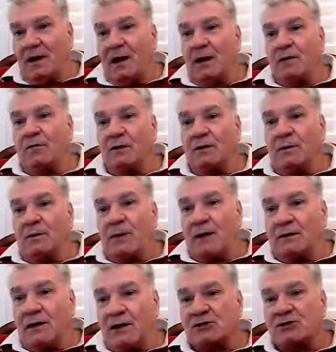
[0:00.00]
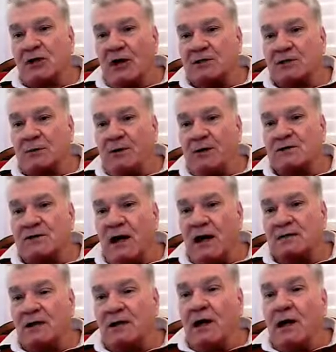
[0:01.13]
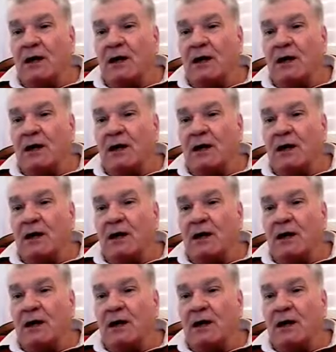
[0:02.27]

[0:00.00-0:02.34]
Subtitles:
And what the bidirectional IGBT says,